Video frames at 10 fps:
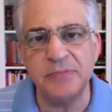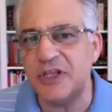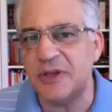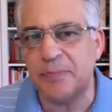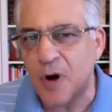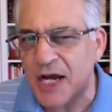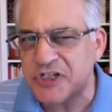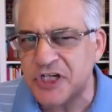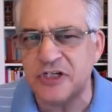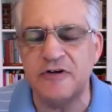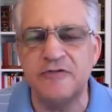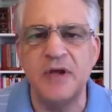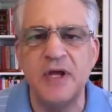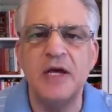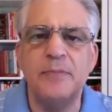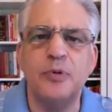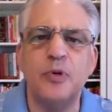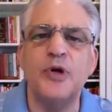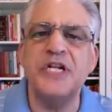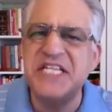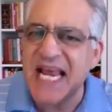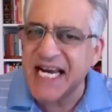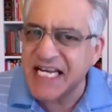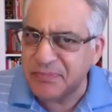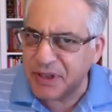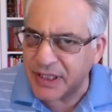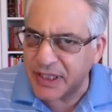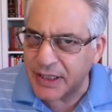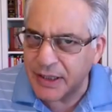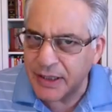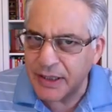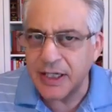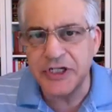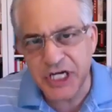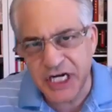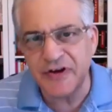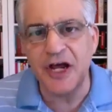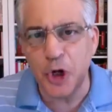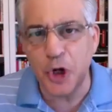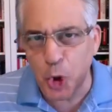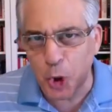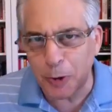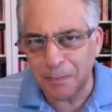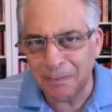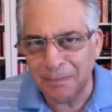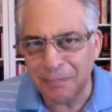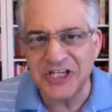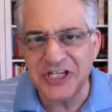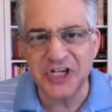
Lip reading: process of predictably achieving a goal based on